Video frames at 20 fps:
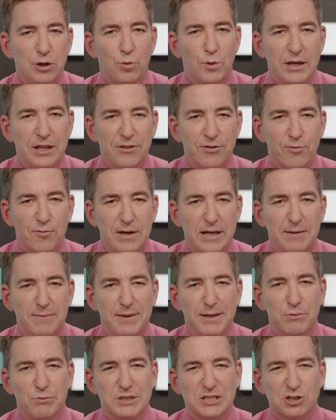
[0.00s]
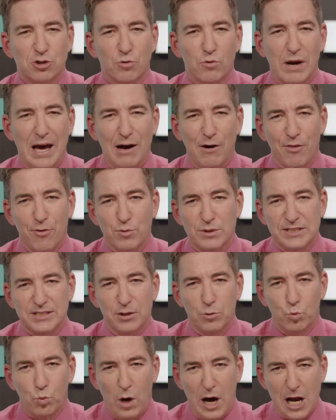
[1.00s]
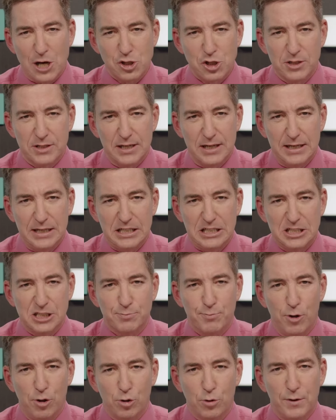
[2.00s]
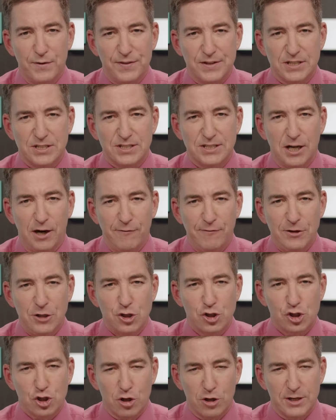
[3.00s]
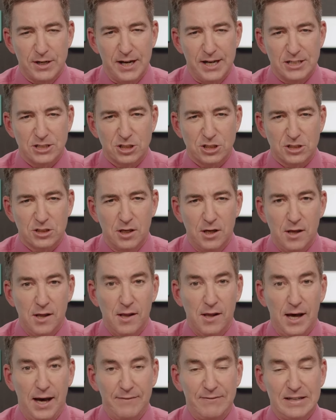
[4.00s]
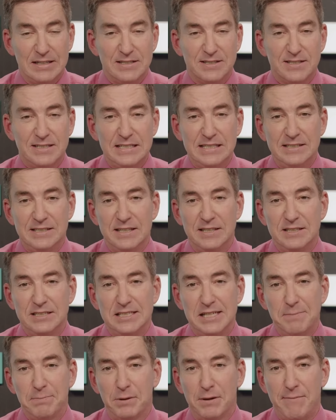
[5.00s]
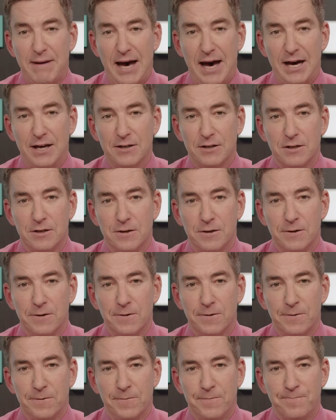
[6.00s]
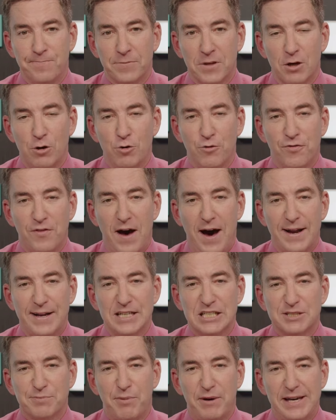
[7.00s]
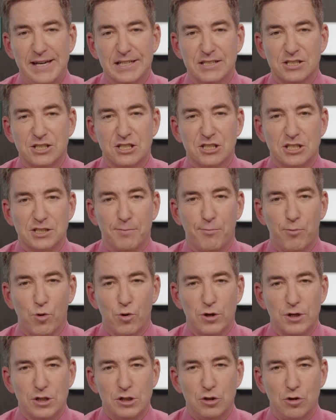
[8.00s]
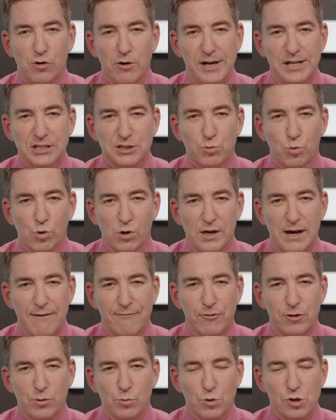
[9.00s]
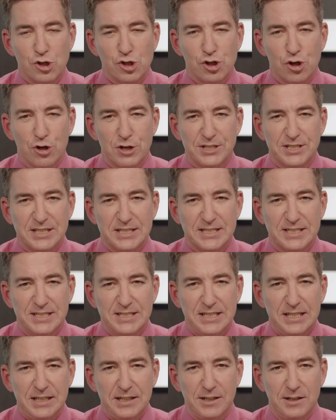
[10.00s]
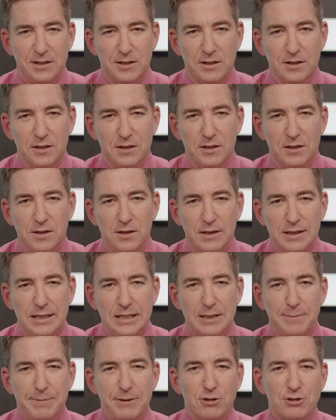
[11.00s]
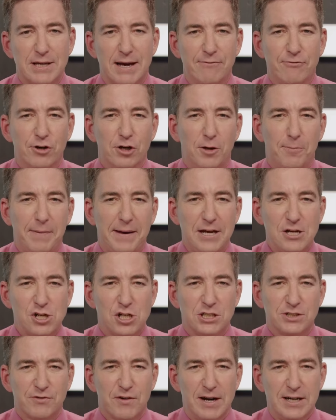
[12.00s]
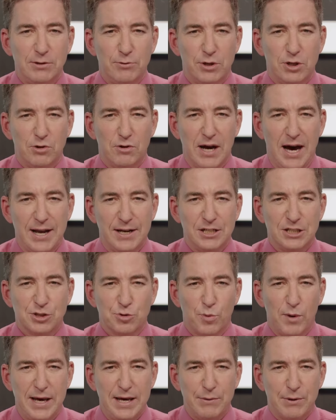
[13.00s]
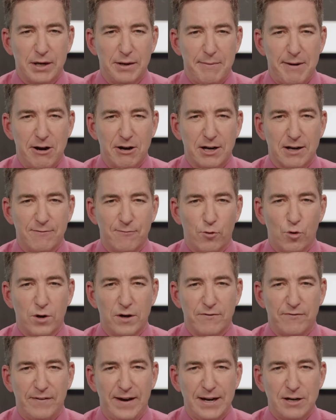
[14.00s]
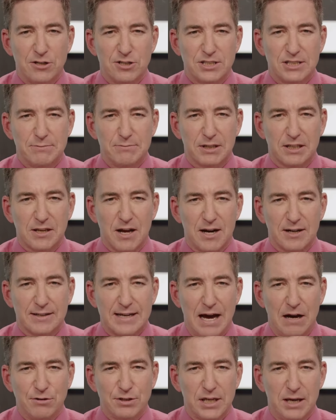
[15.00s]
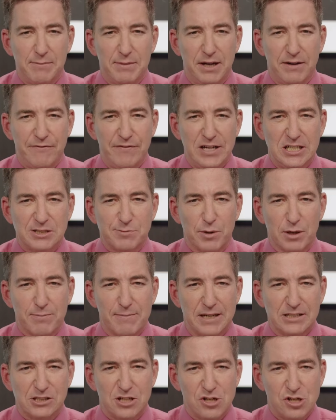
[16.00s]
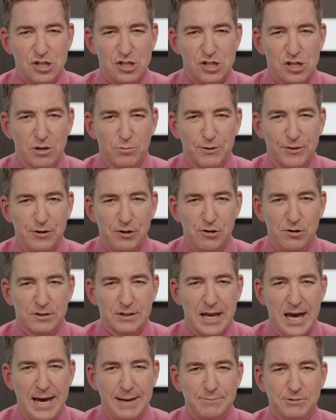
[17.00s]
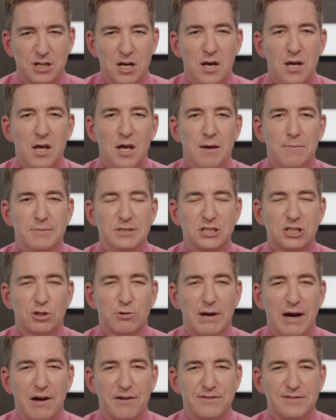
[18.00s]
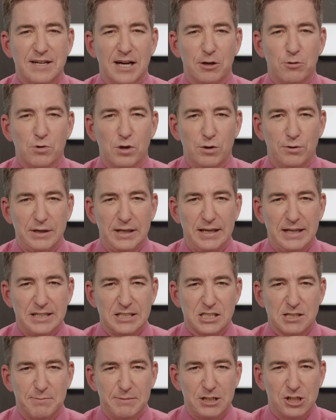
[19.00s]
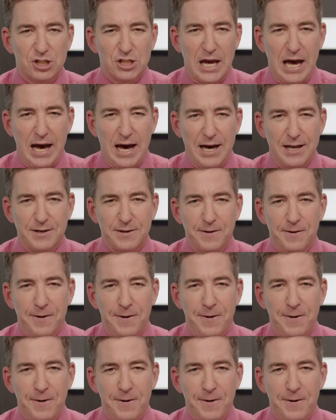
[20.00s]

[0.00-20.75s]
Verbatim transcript: twenty-three, when Mister Routh was in Washington, he spoke with the self-assuredness of a seasoned diplomat who thought his plans to support Ukraine's war effort were sure to succeed. He appeared to have little patience for anyone who got in his way. When an American foreign fighter seemed to talk down to him in a Facebook message he shared with the New York Times, Mister Routh said, quote, he needs to be shot.